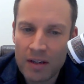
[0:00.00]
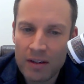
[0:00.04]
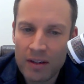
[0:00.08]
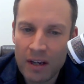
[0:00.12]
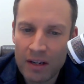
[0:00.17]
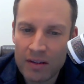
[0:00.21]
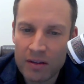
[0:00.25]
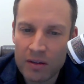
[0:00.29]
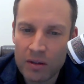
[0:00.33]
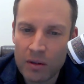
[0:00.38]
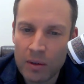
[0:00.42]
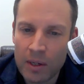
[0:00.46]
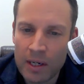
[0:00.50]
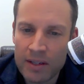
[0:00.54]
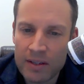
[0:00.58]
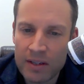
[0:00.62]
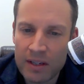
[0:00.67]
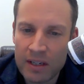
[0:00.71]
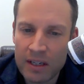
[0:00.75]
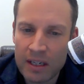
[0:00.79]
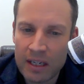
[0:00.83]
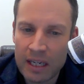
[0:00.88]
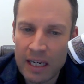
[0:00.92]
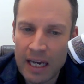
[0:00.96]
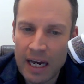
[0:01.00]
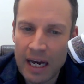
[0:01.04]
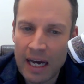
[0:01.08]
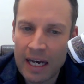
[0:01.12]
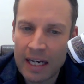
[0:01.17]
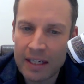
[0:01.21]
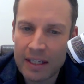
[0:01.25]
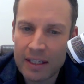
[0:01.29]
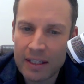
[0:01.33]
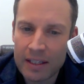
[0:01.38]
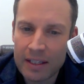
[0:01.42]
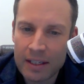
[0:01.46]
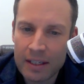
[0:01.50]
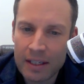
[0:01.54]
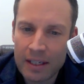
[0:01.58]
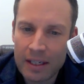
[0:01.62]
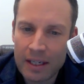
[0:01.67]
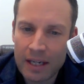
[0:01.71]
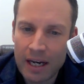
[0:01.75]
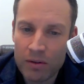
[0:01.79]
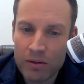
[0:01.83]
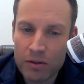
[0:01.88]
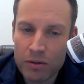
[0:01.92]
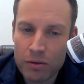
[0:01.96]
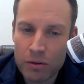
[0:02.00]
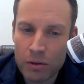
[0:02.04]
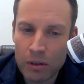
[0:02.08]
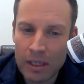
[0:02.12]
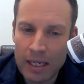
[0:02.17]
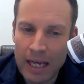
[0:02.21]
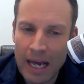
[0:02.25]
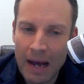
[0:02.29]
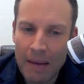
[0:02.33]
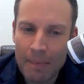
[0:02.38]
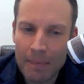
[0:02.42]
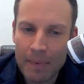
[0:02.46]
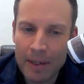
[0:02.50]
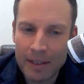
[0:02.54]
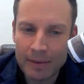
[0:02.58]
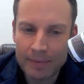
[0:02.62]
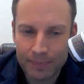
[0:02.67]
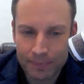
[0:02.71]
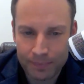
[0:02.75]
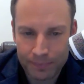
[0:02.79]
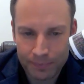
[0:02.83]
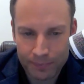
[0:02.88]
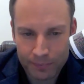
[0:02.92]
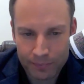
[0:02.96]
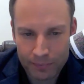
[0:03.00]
doesn't always indicate what's truly happening.